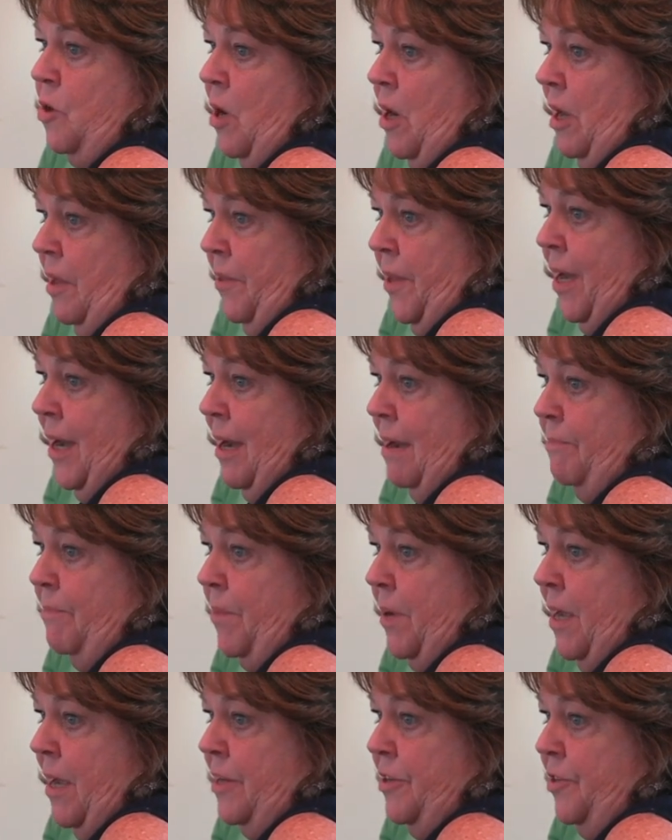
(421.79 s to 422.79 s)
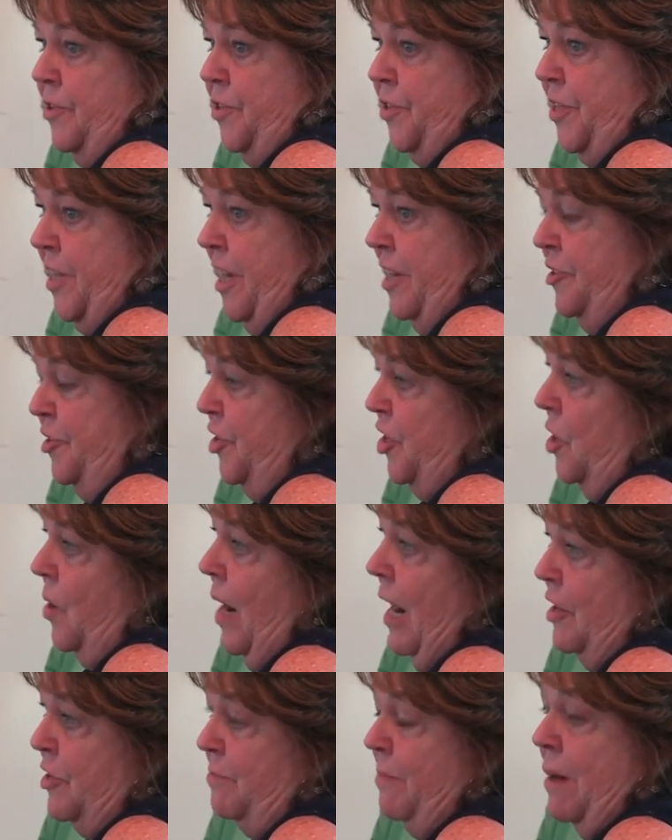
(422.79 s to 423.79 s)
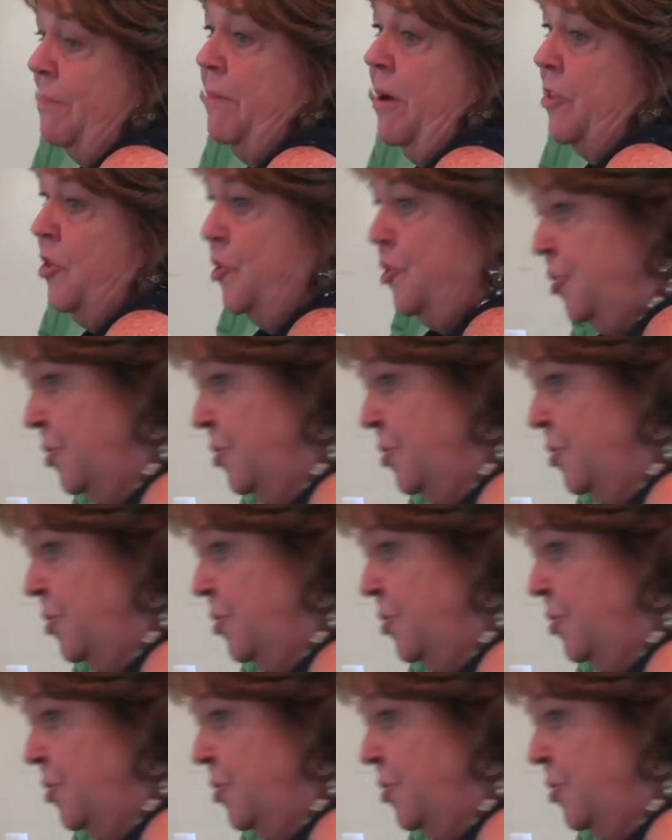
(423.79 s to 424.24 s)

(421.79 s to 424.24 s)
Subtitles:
called up and you said, you know, how's my mother